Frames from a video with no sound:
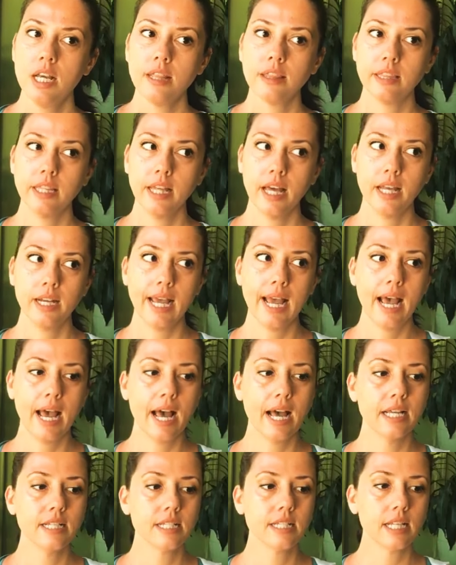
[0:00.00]
that
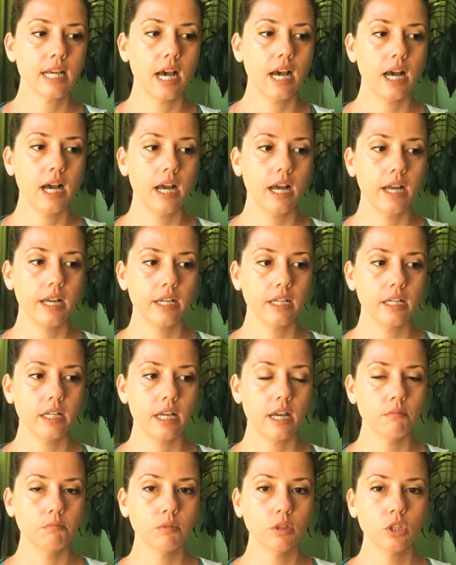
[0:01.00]
as I
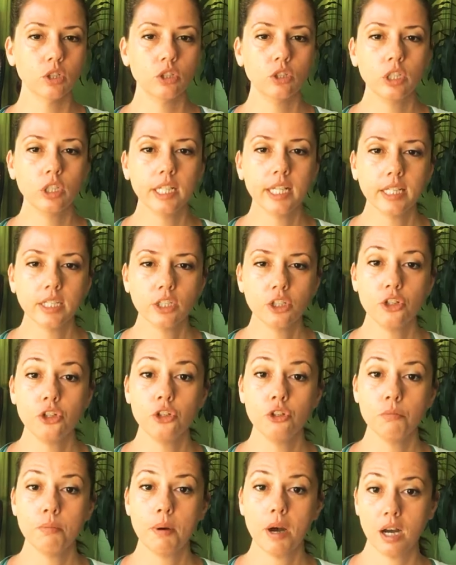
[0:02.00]
am learning
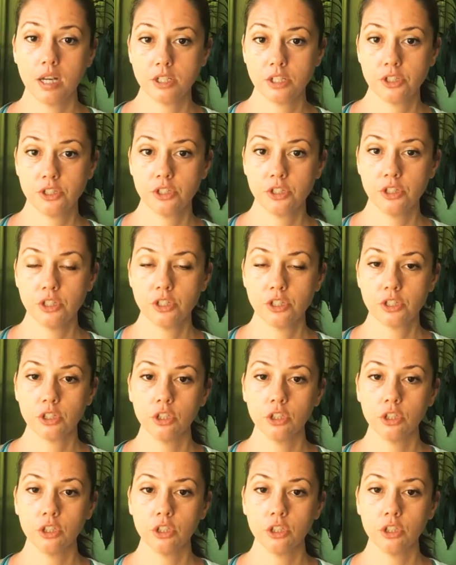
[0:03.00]
new postures